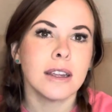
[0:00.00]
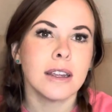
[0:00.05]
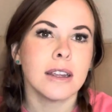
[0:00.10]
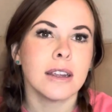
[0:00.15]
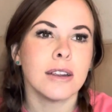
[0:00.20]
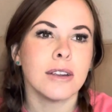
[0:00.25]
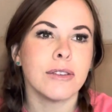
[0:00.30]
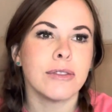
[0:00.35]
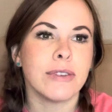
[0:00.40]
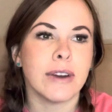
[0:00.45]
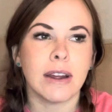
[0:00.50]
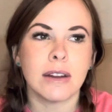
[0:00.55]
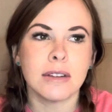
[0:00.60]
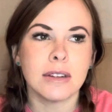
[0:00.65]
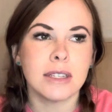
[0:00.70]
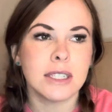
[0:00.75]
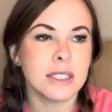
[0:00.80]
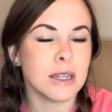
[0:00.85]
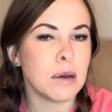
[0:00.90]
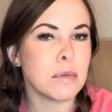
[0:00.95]
you found
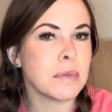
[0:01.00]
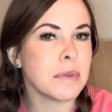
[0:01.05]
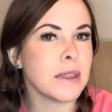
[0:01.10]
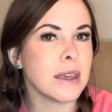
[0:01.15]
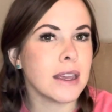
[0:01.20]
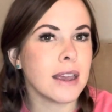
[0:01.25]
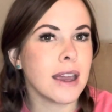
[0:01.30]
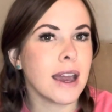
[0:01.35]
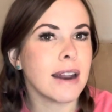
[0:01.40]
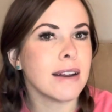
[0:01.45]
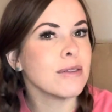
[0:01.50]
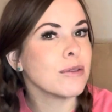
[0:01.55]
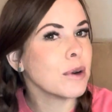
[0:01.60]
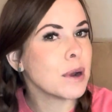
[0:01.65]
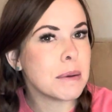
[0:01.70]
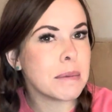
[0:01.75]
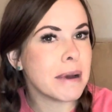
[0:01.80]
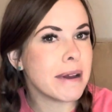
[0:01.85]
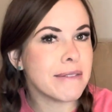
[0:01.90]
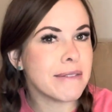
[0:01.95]
something out of one
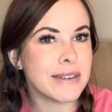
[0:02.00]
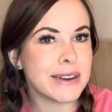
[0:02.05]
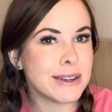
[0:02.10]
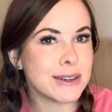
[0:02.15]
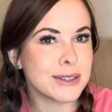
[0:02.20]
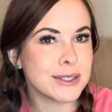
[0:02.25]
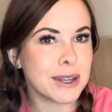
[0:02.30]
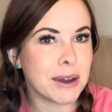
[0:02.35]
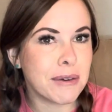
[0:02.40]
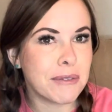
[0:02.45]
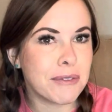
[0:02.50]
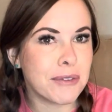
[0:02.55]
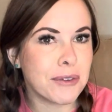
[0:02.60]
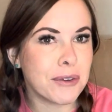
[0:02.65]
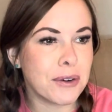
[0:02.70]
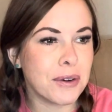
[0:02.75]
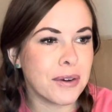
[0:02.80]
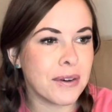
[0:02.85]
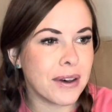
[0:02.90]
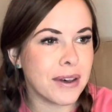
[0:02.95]
of my videos
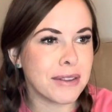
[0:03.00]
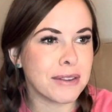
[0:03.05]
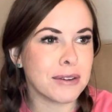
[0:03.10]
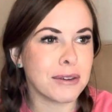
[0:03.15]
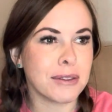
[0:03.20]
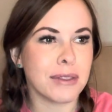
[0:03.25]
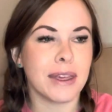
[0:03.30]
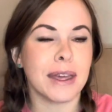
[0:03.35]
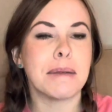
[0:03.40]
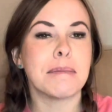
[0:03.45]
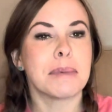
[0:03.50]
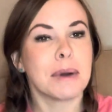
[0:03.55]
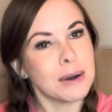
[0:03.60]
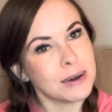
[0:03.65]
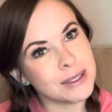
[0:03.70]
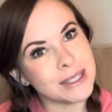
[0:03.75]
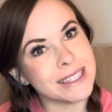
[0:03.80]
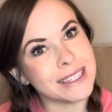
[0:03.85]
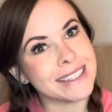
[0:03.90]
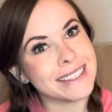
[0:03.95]
helpful, other than
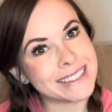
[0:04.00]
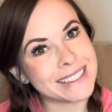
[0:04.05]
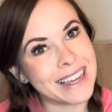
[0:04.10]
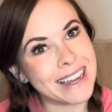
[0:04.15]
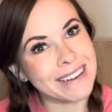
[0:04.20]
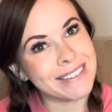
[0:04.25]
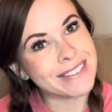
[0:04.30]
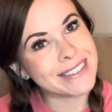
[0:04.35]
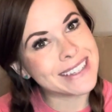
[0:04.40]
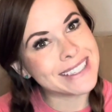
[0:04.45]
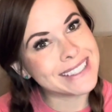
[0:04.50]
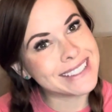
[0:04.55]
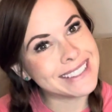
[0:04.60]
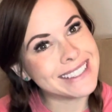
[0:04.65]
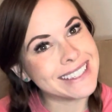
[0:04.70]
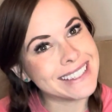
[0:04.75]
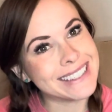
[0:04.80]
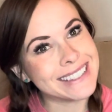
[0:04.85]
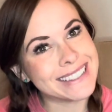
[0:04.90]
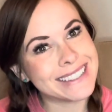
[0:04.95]
protein is life, because it
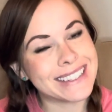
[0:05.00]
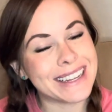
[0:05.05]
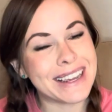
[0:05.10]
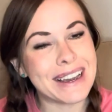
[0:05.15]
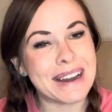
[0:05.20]
is.